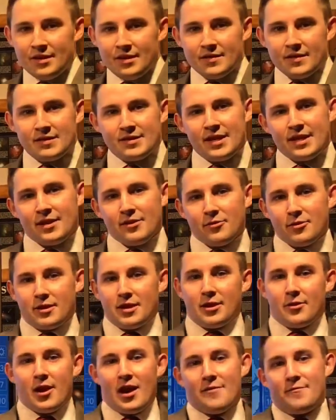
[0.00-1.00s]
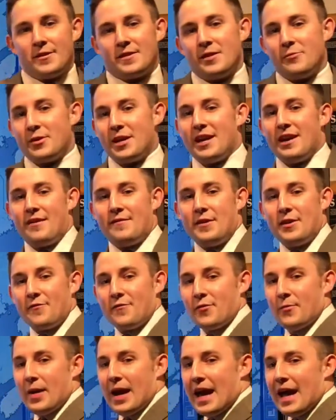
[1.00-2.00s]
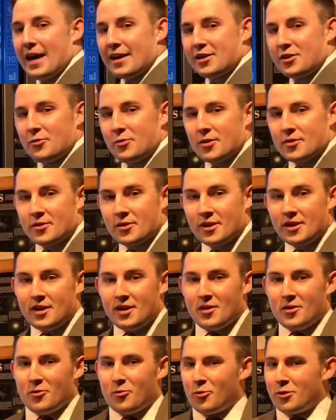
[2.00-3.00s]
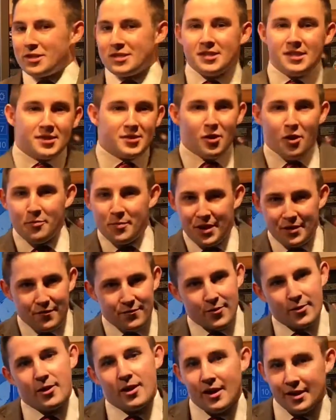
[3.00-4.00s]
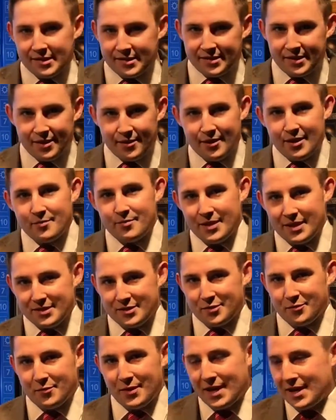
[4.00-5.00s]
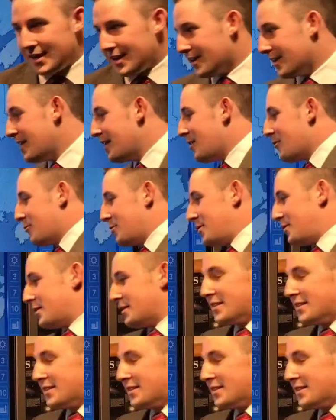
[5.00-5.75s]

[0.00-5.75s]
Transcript: And taking a look at a graphic then we have here from AccuWeather, what does this all mean for us here in Pennsylvania? Well, you can